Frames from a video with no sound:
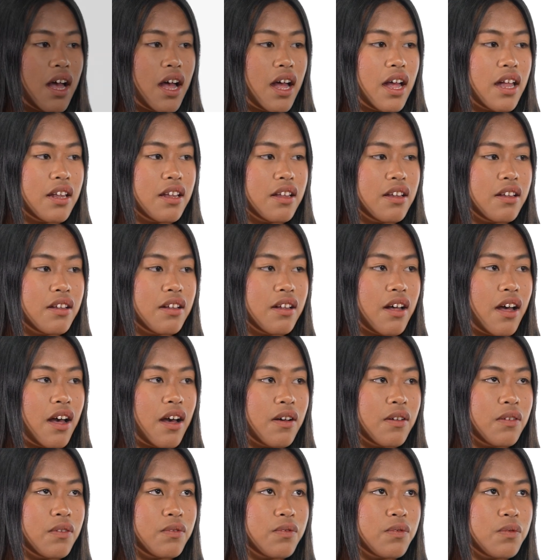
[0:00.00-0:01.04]
I didn't
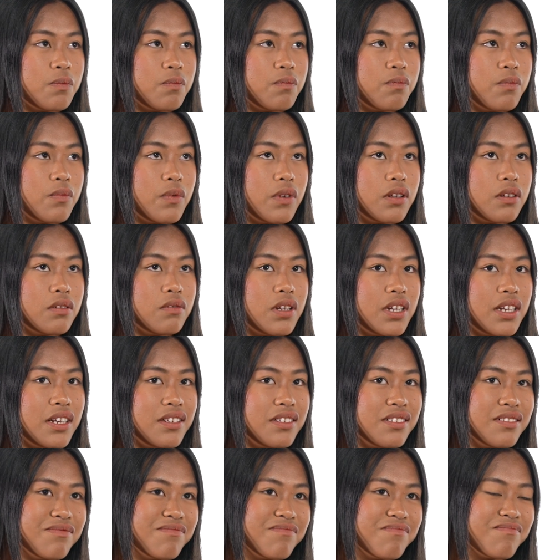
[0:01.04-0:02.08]
have uh, like
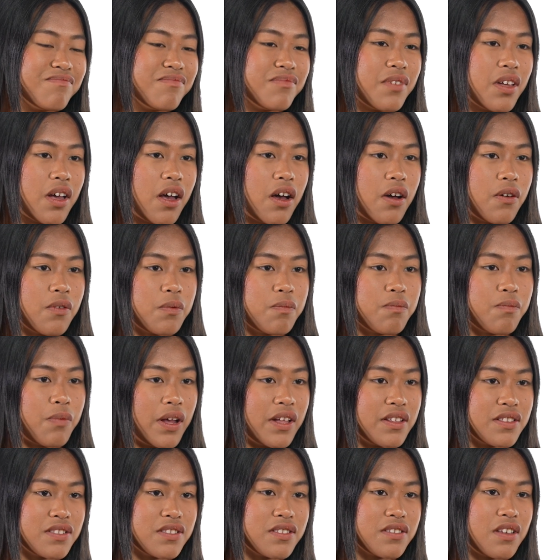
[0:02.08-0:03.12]
having
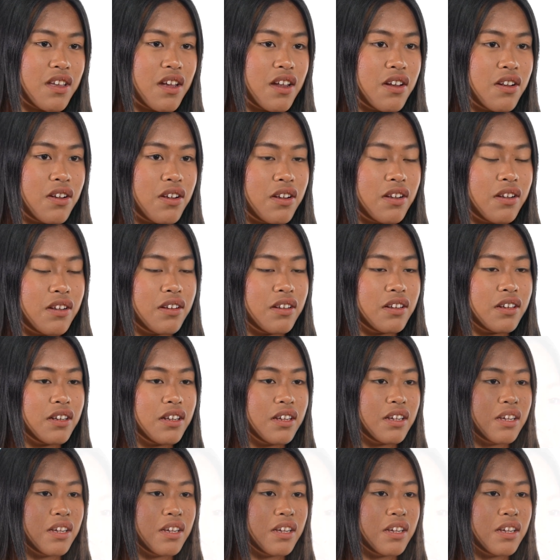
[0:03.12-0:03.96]
plans together,